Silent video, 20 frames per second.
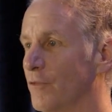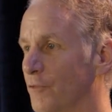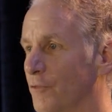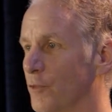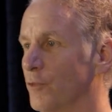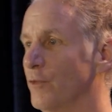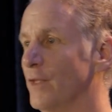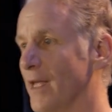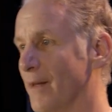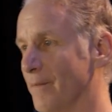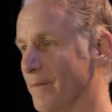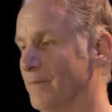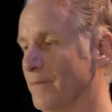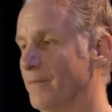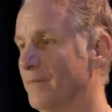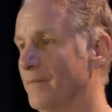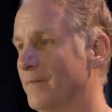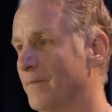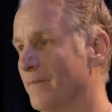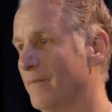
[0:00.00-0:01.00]
through them,
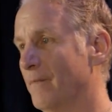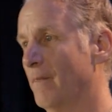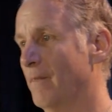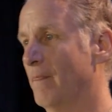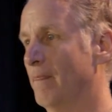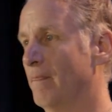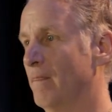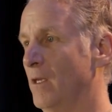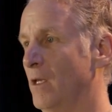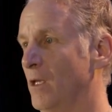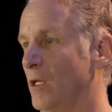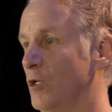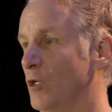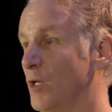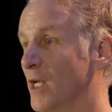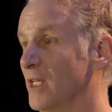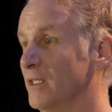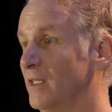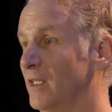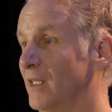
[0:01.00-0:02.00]
who
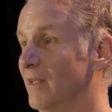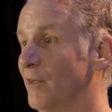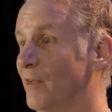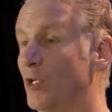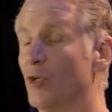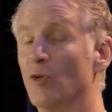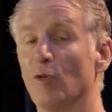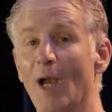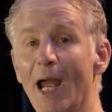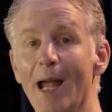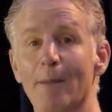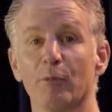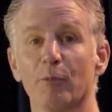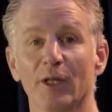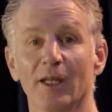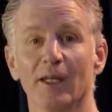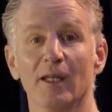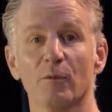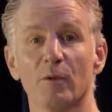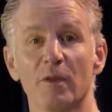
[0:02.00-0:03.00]
doesn't give a crap
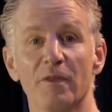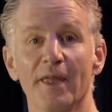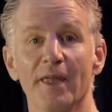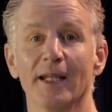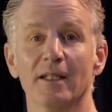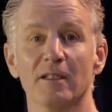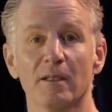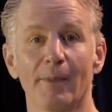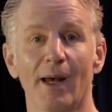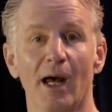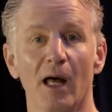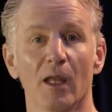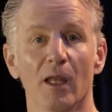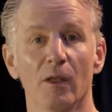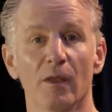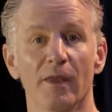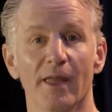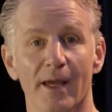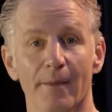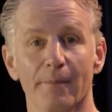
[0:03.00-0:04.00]
what anyone thinks
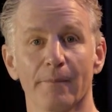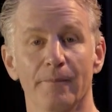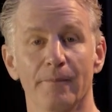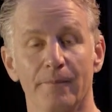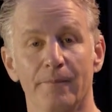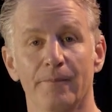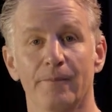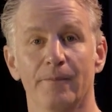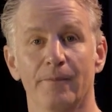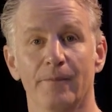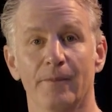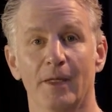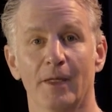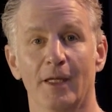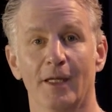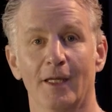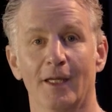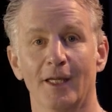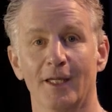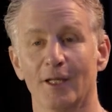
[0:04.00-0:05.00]
about them.
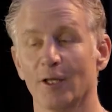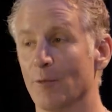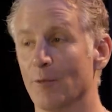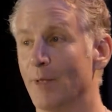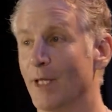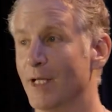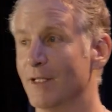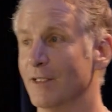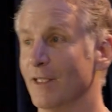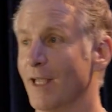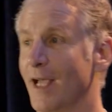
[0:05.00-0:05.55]
You know, the biggest